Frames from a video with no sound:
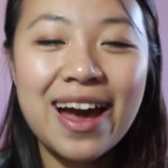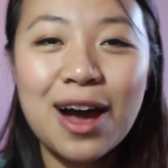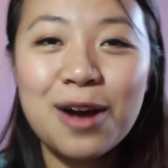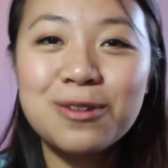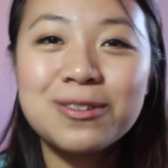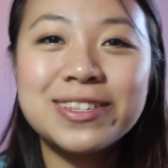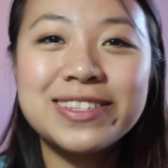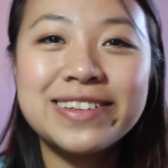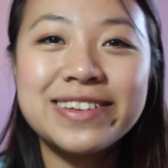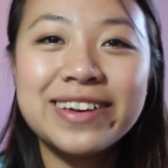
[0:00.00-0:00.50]

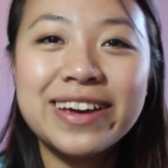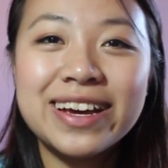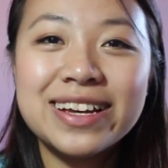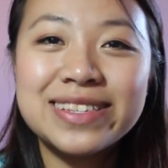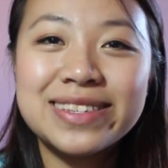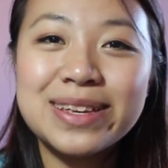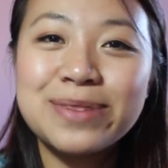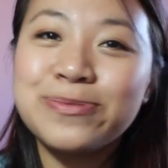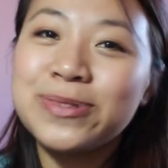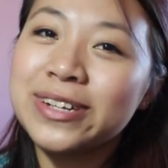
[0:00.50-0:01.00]
I will see you
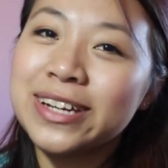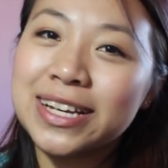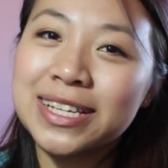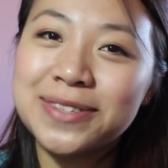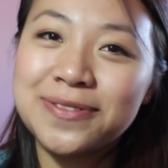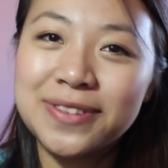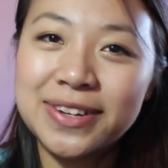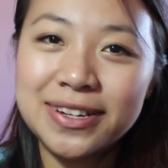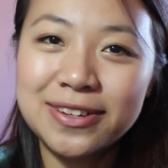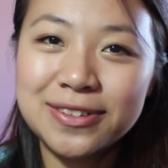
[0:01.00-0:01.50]
guys in my
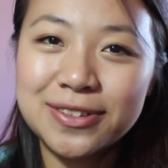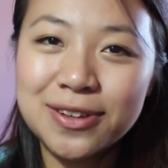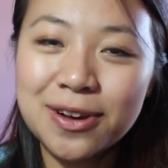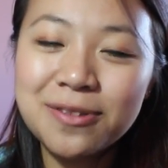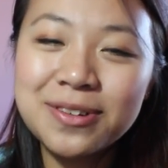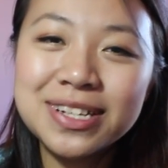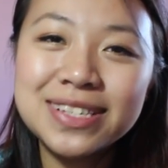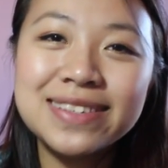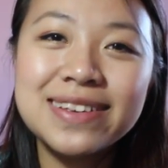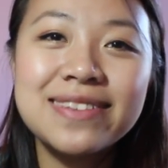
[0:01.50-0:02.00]
next video as
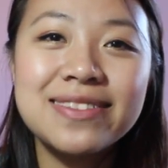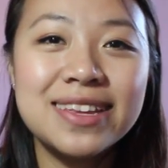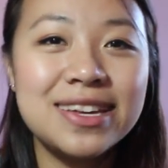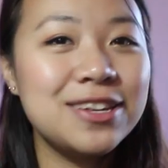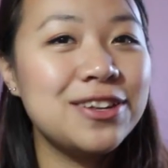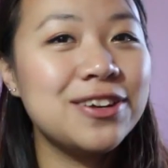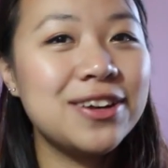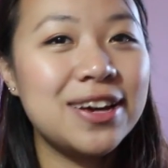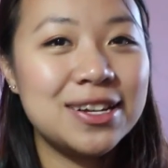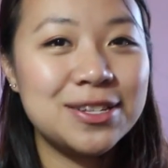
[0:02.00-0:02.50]
always.
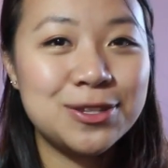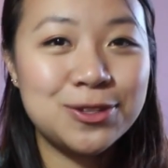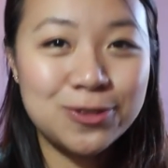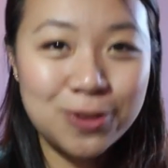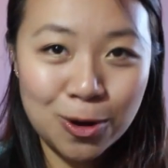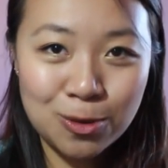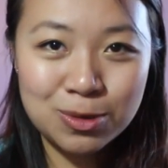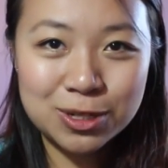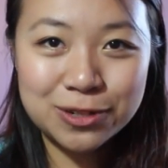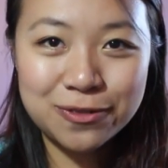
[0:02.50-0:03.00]
Thank you guys
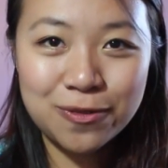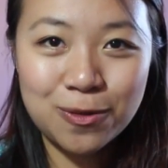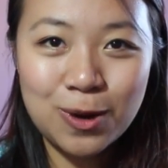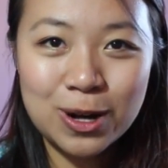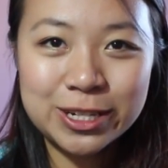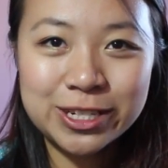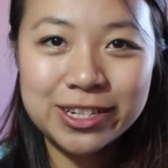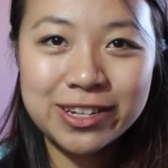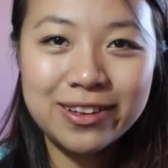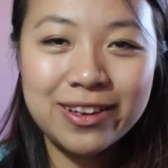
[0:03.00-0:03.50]
so much for
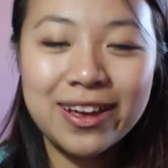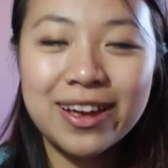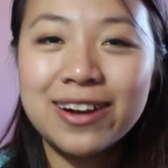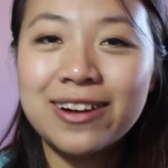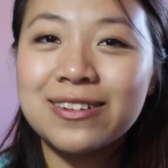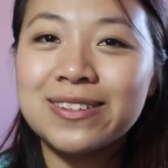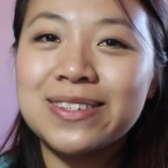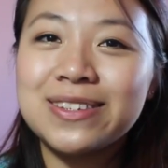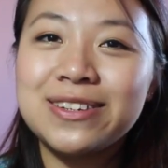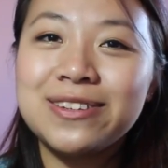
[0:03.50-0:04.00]
watching, and
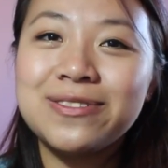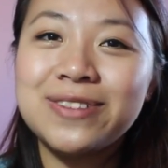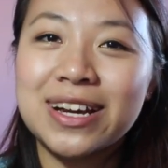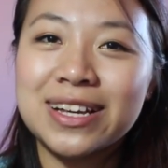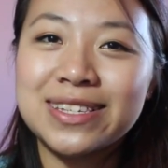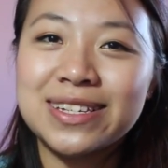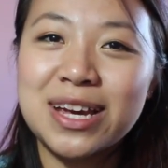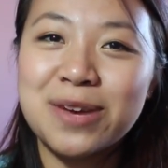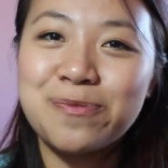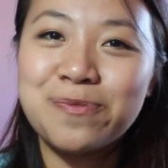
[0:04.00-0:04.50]
I'll see you
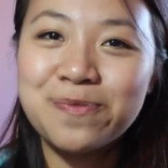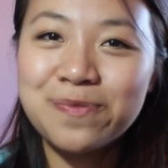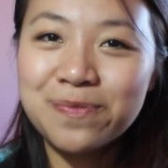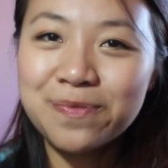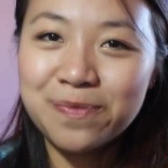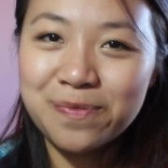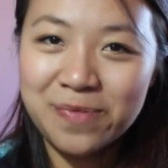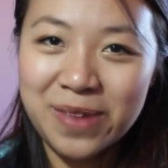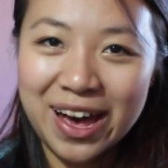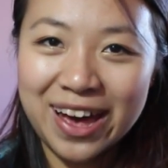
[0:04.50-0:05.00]
next time.
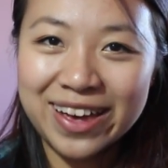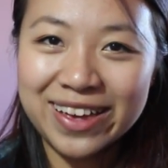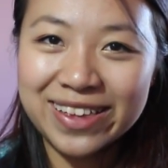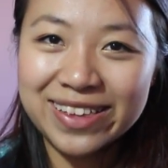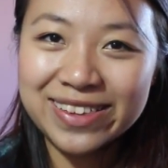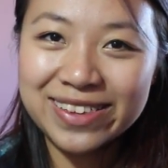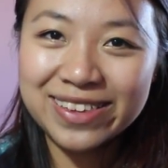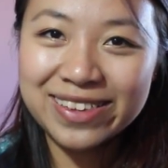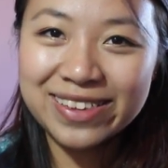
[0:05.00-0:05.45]
Bye.